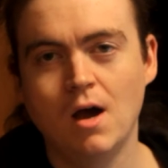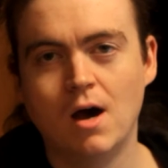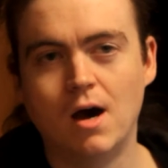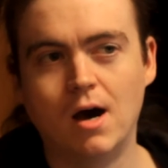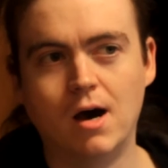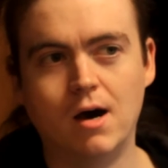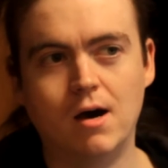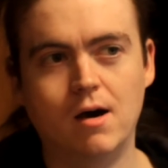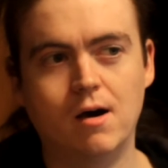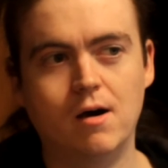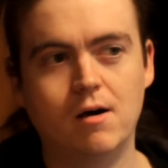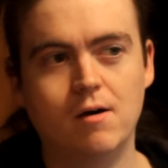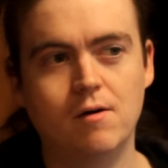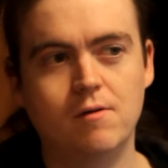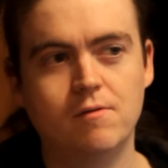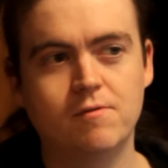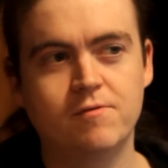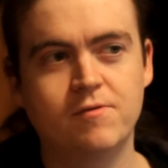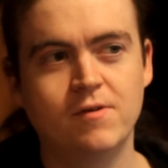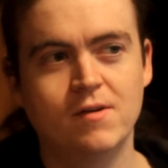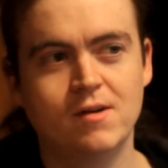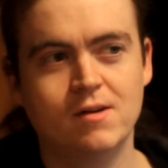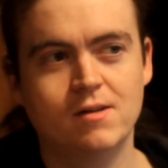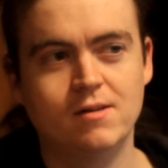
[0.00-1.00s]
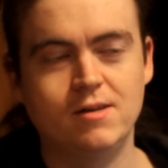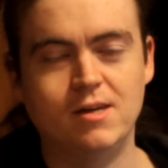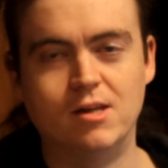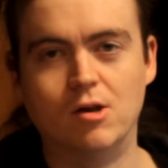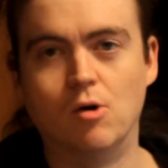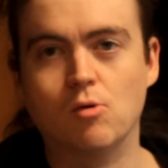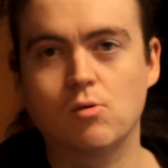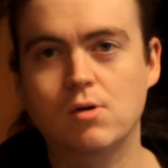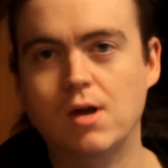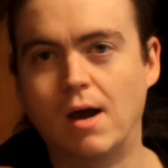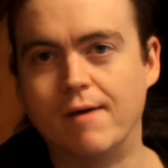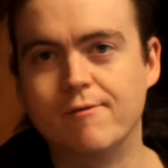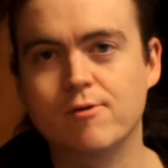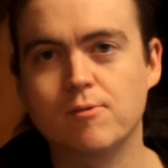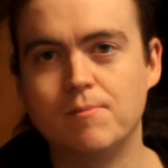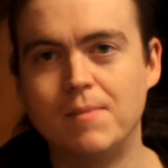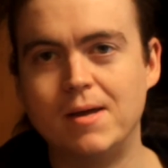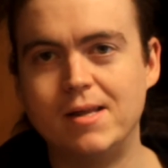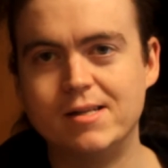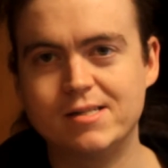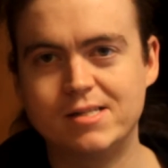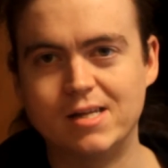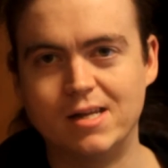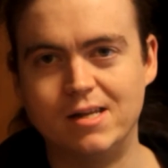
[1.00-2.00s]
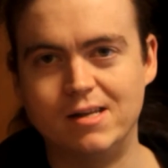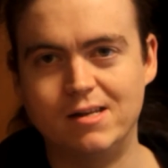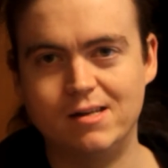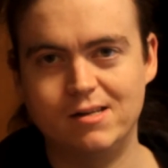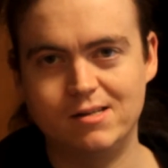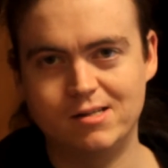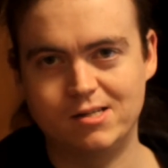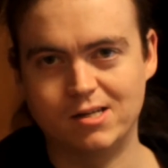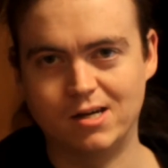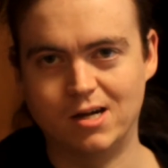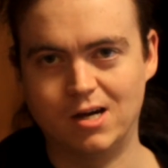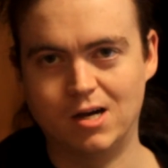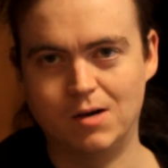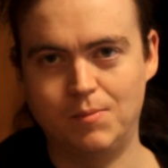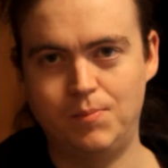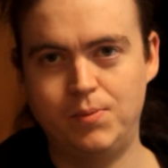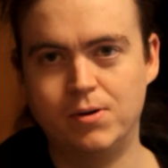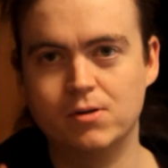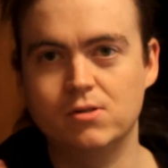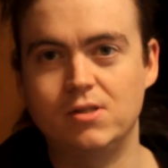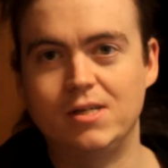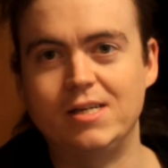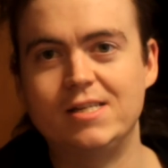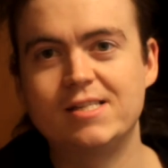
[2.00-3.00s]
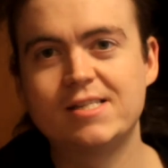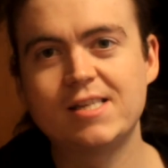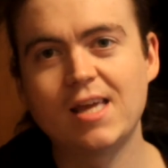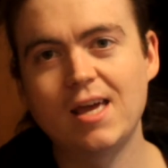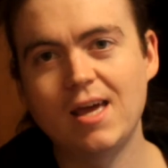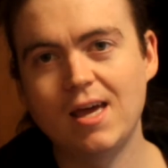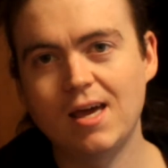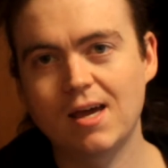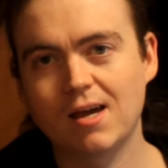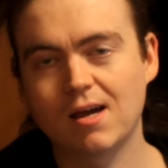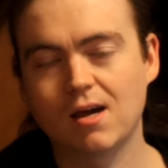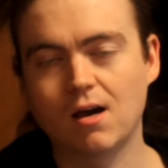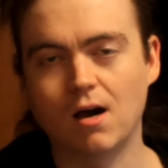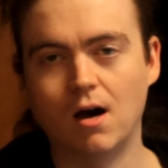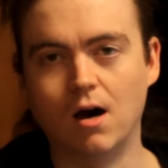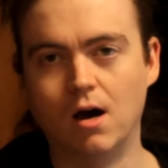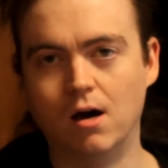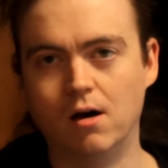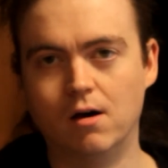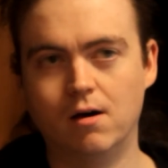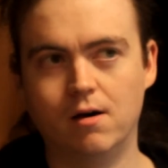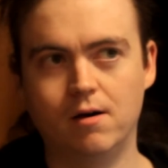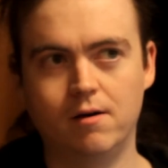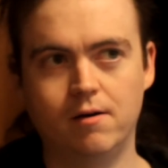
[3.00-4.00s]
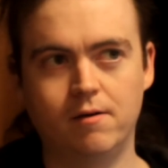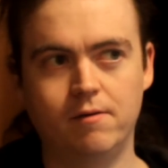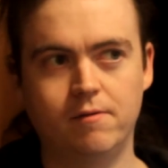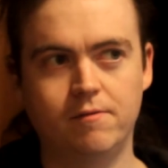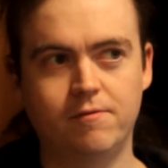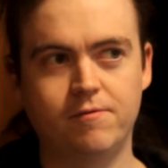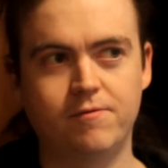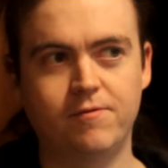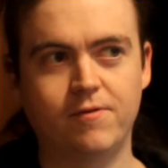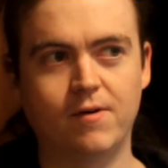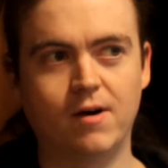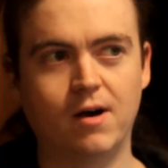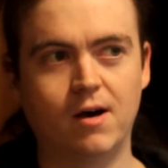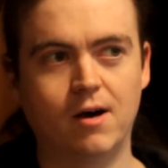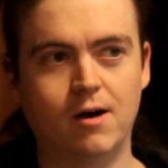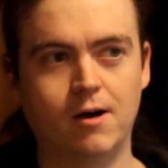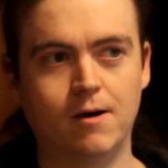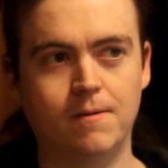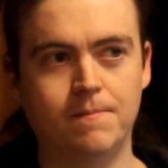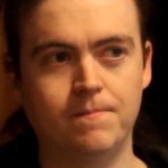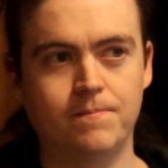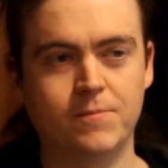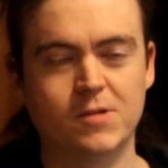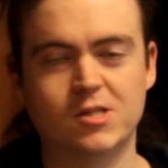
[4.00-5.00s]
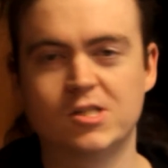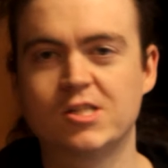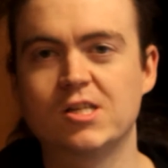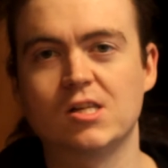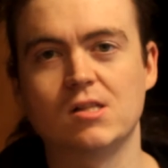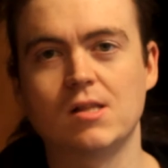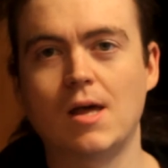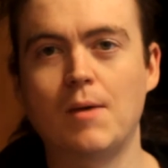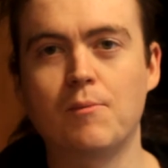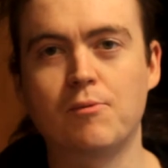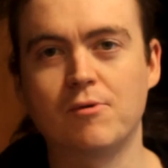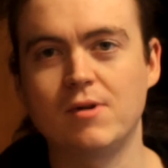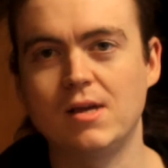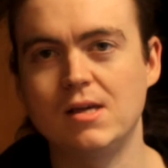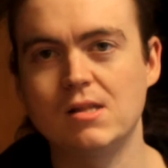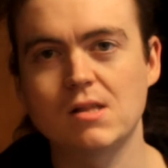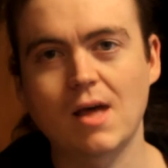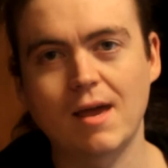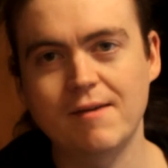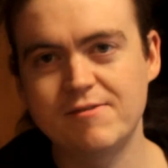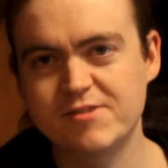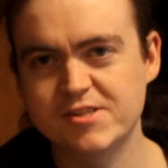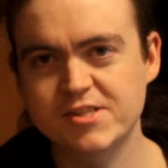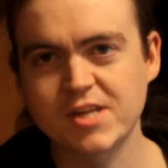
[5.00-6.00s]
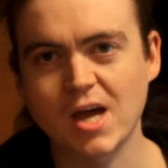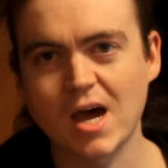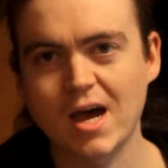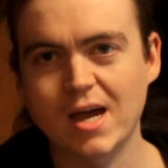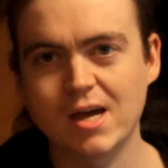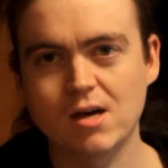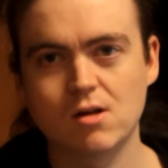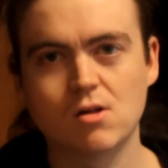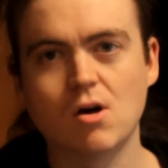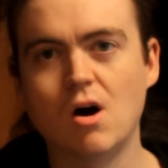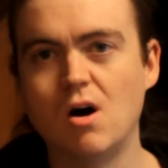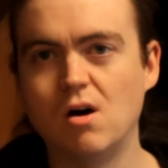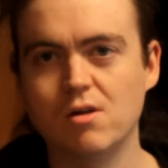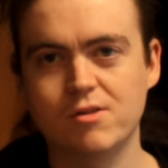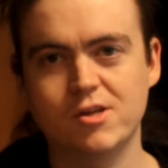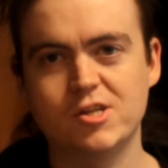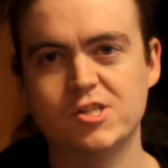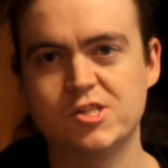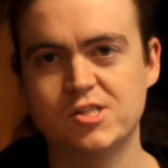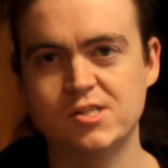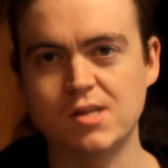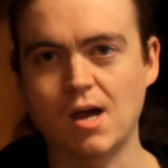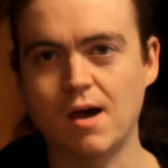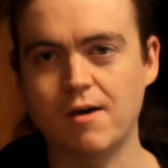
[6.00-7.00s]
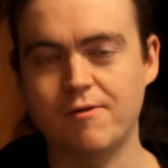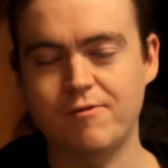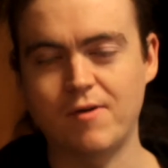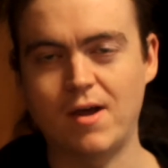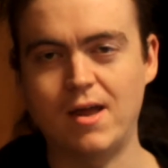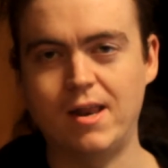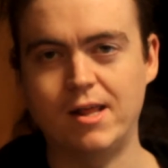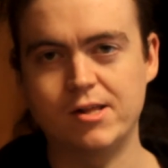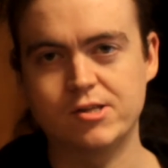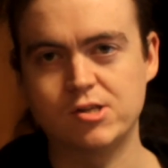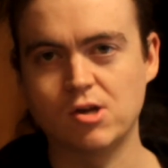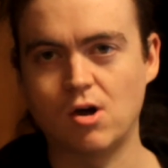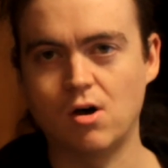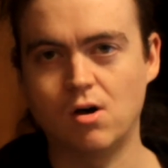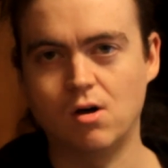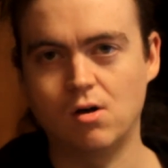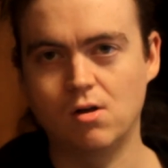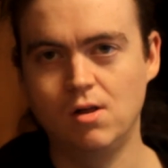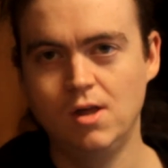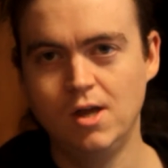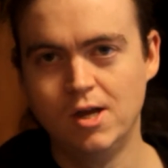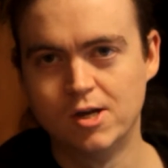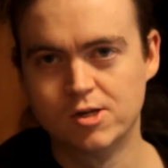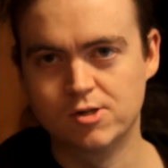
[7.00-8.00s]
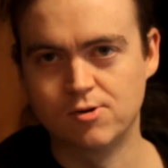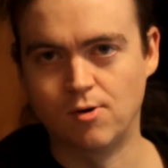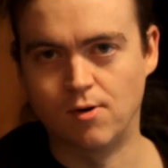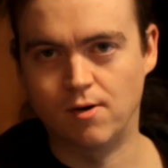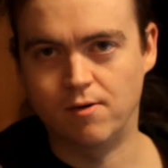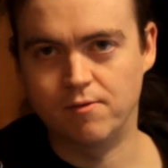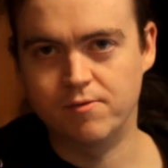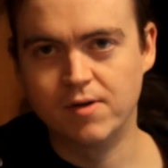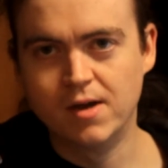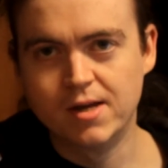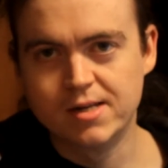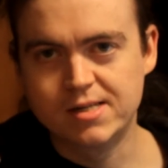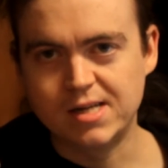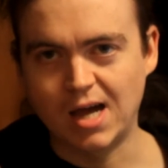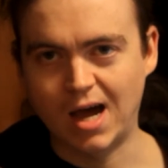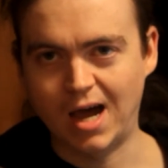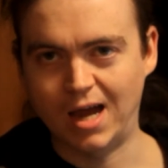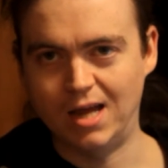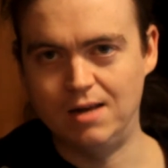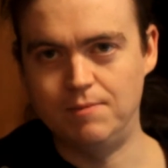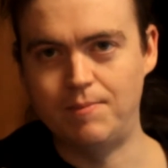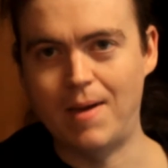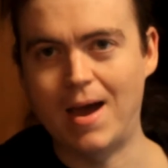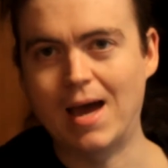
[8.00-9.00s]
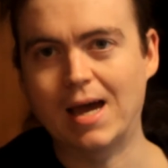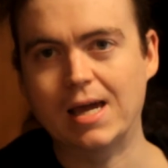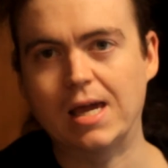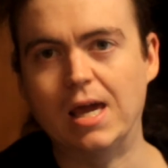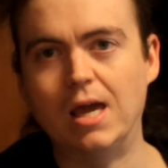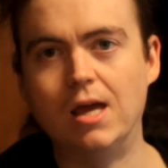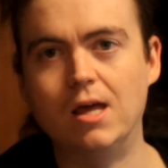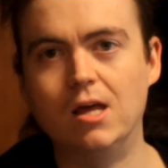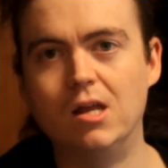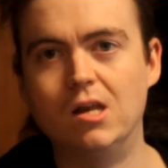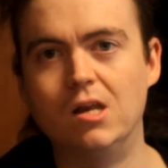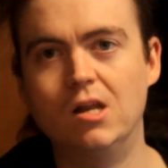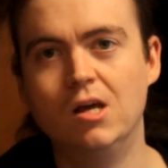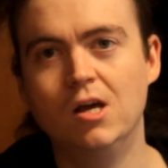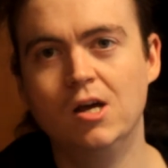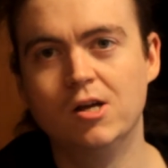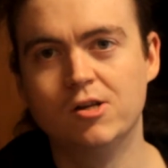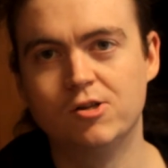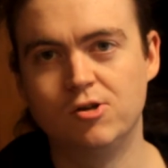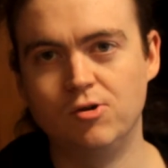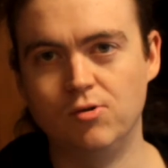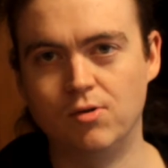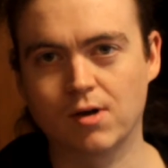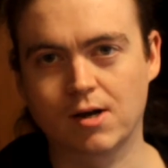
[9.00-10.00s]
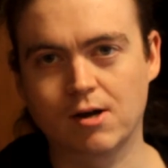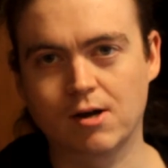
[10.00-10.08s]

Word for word: of you know government and uh, policing, of um, celebrity lifestyle, all this stuff, and it's all sort of tied back in to the